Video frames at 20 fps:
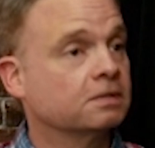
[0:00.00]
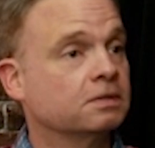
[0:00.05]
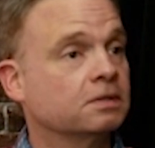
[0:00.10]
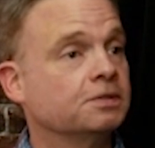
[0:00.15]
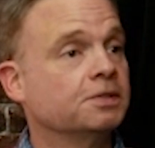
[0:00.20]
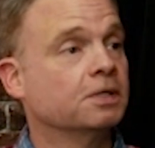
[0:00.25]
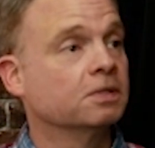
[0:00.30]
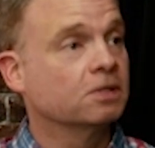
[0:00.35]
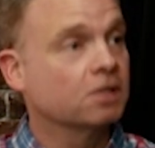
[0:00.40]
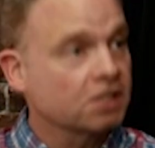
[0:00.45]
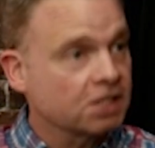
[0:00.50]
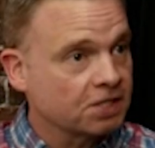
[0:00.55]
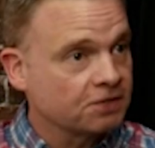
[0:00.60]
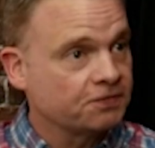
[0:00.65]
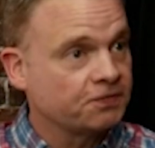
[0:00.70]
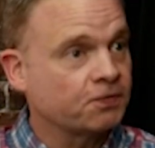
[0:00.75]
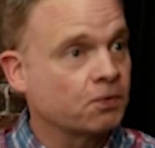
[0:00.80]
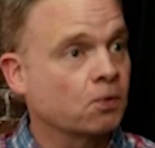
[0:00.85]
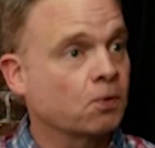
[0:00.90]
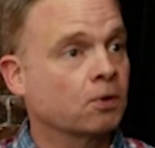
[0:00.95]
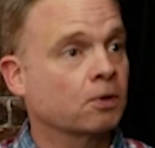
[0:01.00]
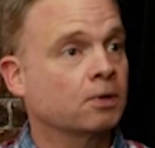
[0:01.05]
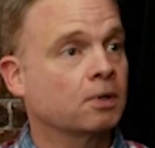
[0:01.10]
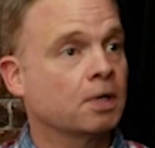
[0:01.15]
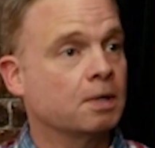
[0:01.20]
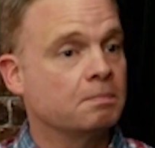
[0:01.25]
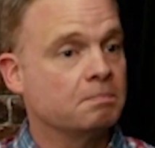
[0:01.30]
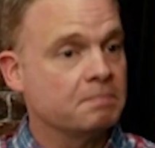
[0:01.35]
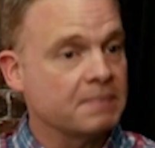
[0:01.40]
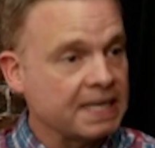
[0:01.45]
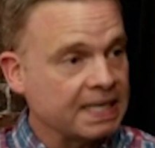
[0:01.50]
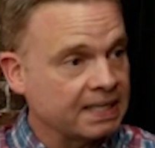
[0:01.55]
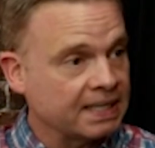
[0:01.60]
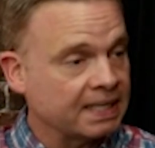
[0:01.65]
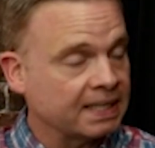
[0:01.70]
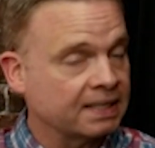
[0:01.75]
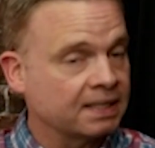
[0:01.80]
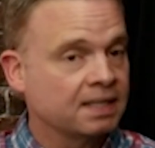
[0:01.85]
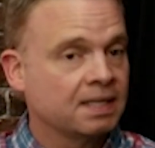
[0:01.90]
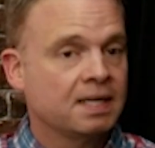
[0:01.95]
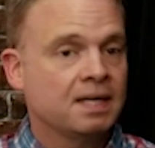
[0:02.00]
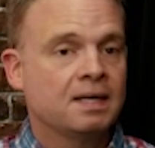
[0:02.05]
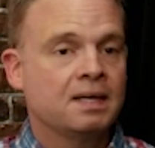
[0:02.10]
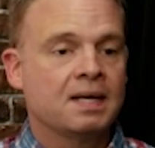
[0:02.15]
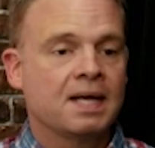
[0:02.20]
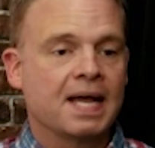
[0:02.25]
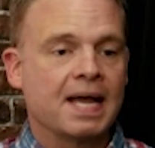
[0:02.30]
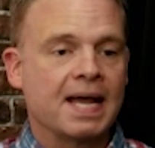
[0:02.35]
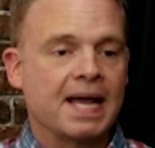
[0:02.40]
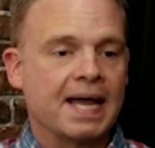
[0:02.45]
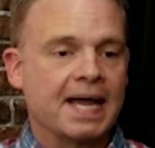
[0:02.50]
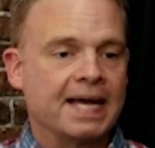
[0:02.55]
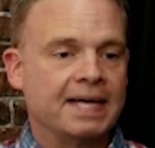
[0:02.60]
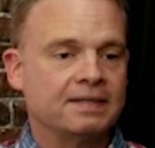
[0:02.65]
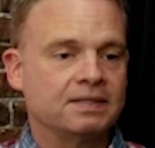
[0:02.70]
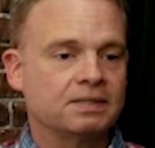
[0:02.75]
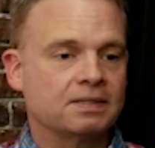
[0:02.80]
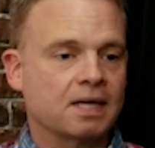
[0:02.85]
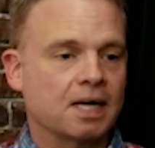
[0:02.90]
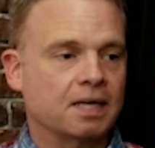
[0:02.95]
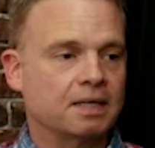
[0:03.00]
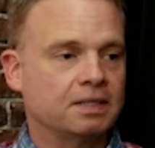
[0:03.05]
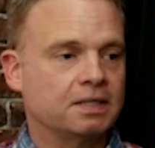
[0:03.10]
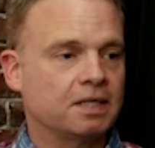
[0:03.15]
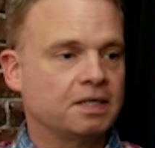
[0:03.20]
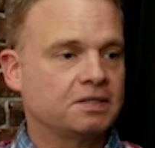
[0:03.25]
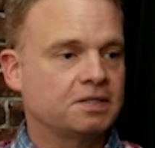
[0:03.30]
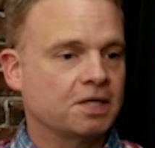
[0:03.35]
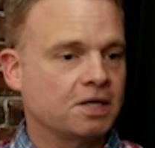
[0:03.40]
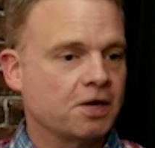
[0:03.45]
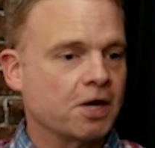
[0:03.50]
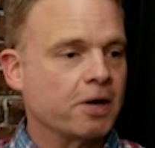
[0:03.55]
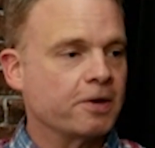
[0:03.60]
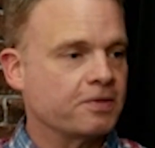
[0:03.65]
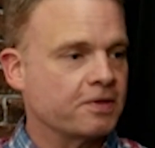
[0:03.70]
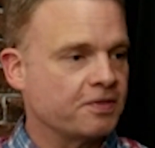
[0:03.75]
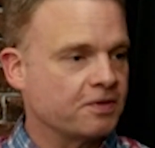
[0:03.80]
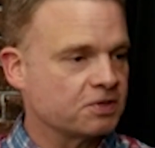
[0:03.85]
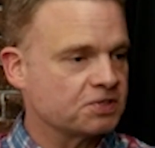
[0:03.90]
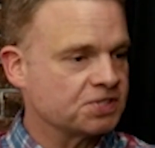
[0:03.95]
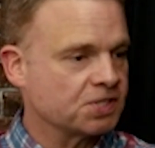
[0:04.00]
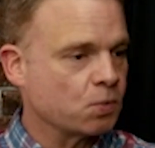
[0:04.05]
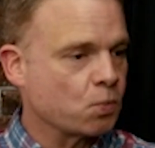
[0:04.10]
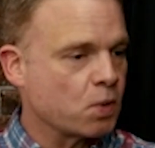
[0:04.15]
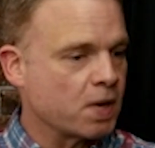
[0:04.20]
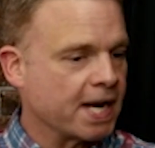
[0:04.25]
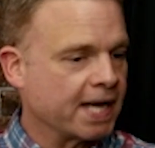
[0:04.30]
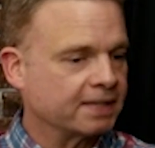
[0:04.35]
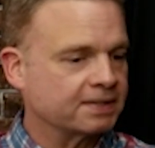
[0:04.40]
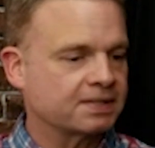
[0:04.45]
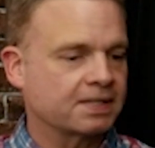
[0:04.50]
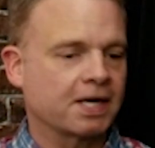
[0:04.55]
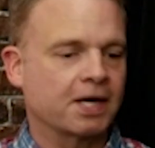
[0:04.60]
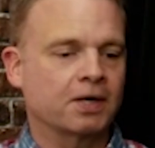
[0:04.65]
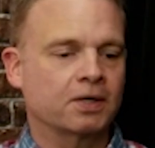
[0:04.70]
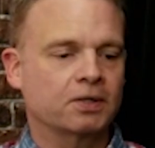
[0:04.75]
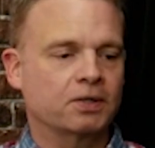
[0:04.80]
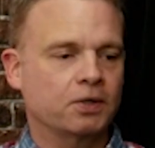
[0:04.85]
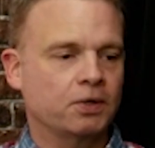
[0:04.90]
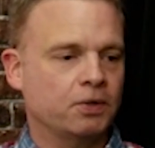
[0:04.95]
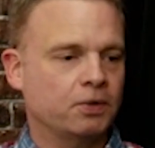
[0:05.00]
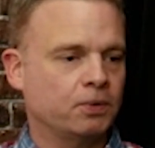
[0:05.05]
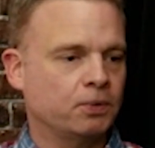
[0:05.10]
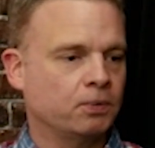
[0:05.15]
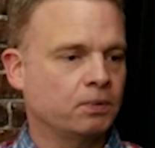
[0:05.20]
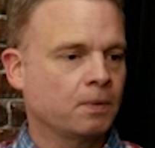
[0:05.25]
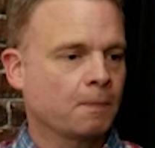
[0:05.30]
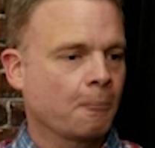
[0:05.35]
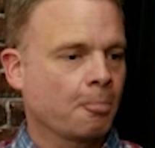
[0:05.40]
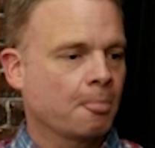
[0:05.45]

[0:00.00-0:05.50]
They're looking for meaning, and to know that there's someone out there who